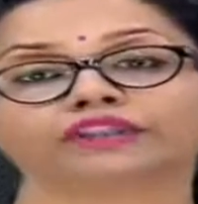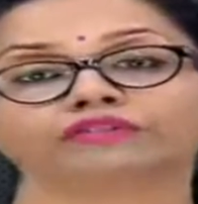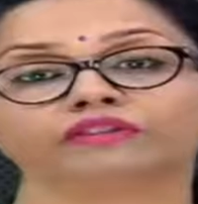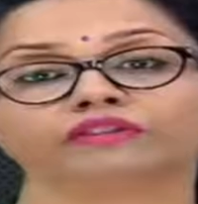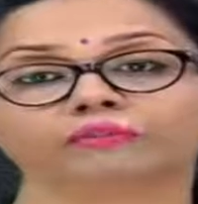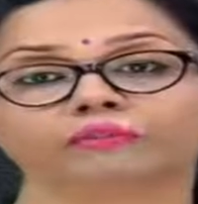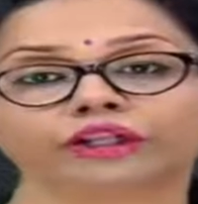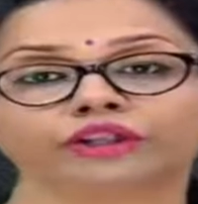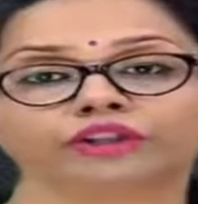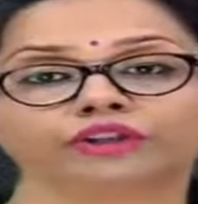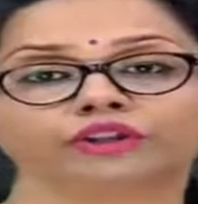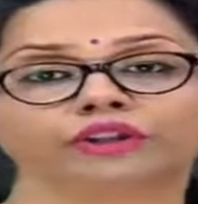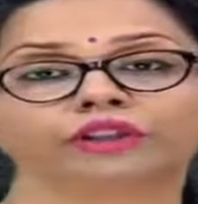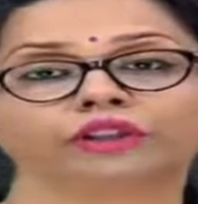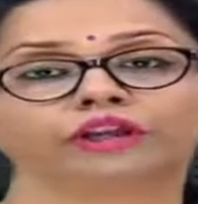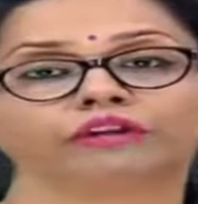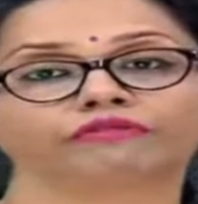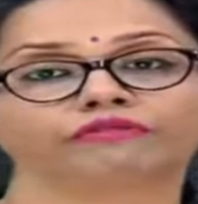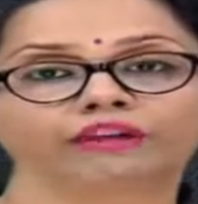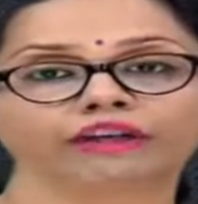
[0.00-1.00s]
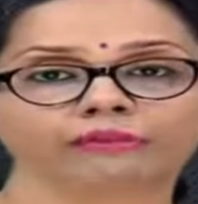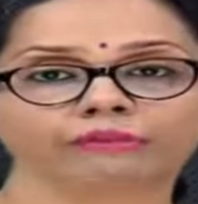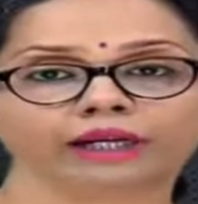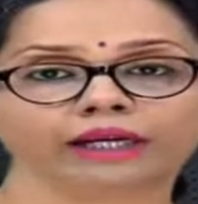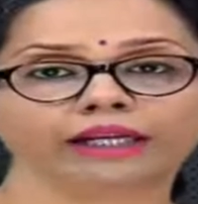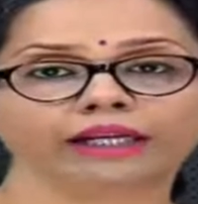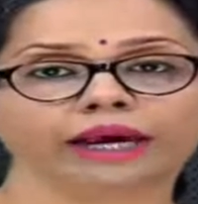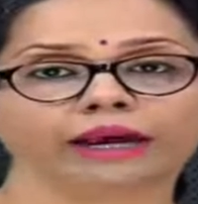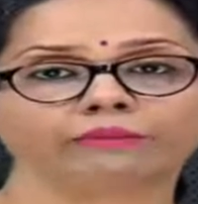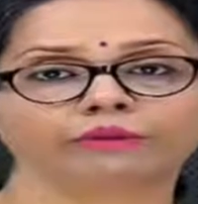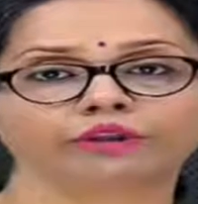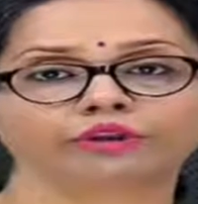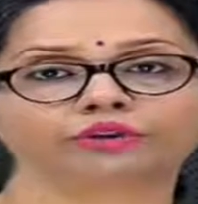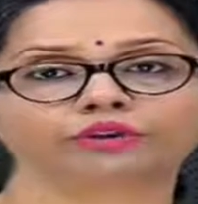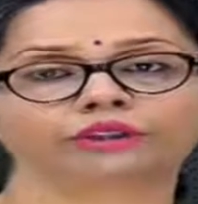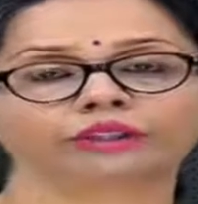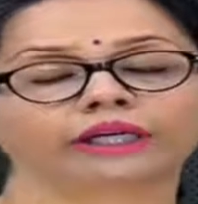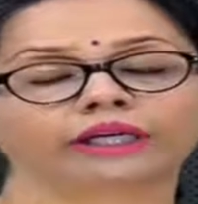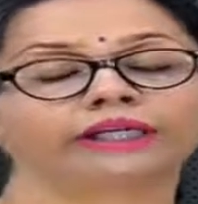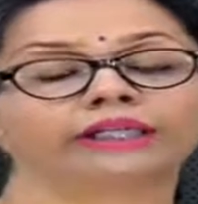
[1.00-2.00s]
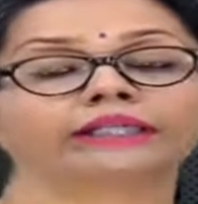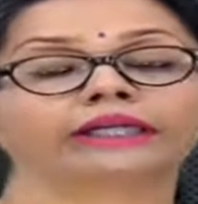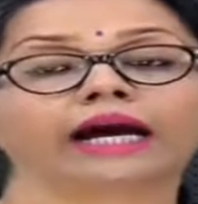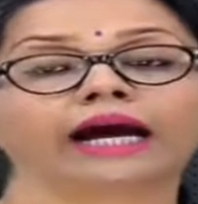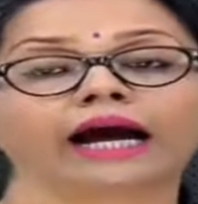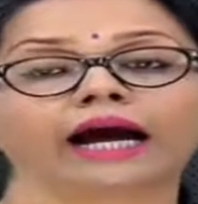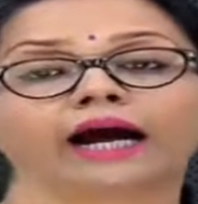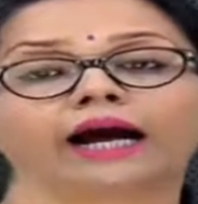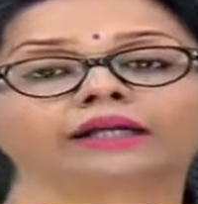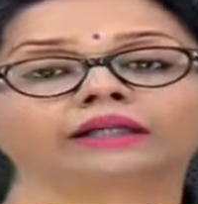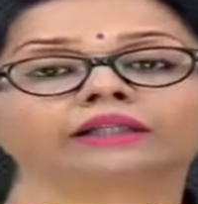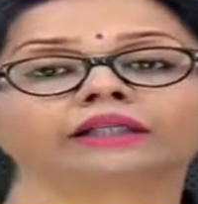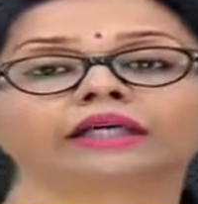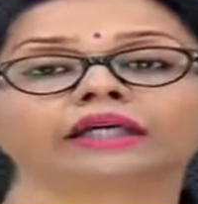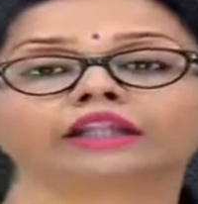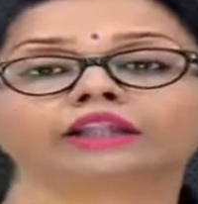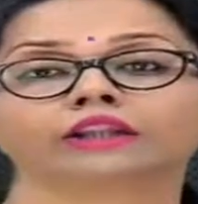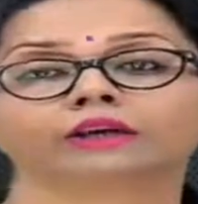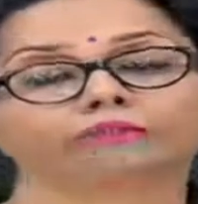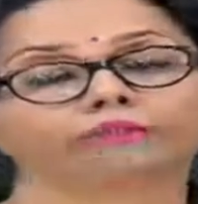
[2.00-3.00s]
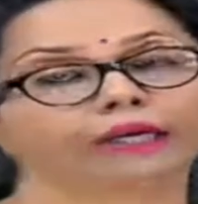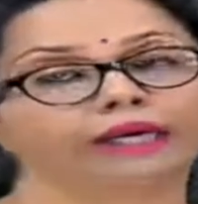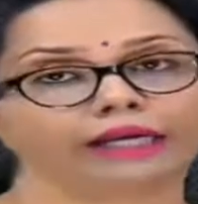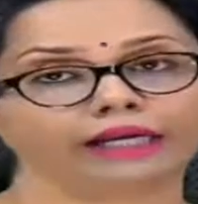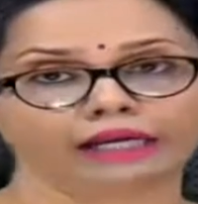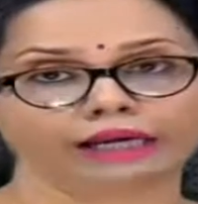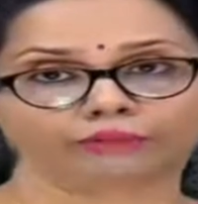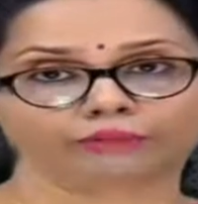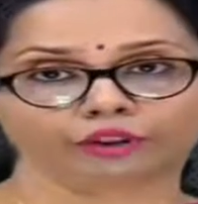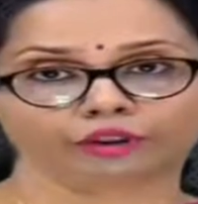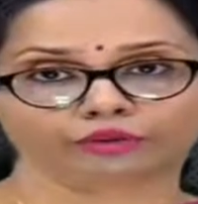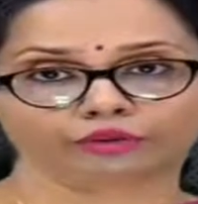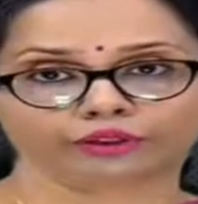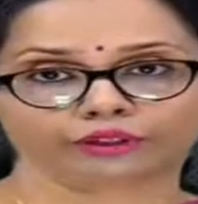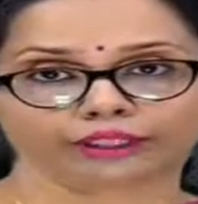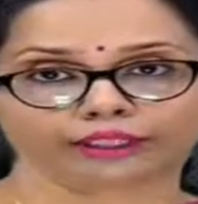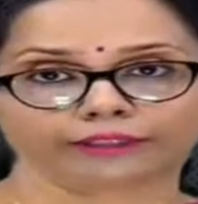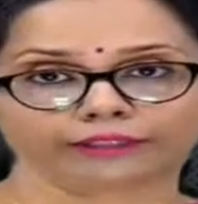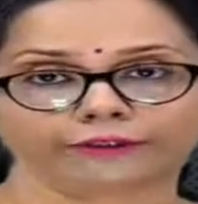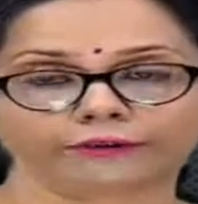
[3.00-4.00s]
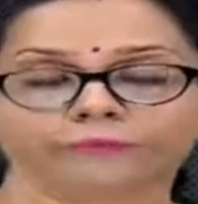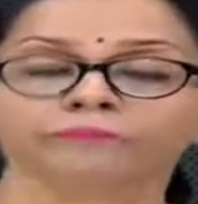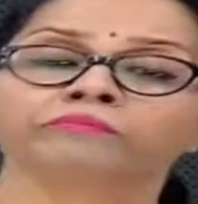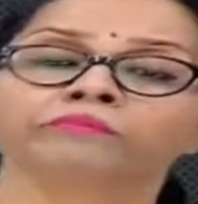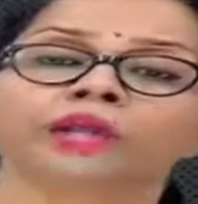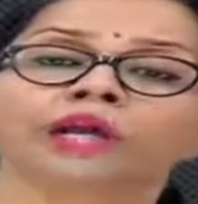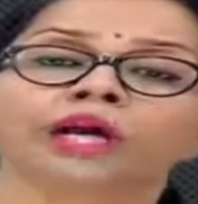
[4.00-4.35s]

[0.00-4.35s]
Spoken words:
as we mentioned, the female gametocyte and the male gametocyte.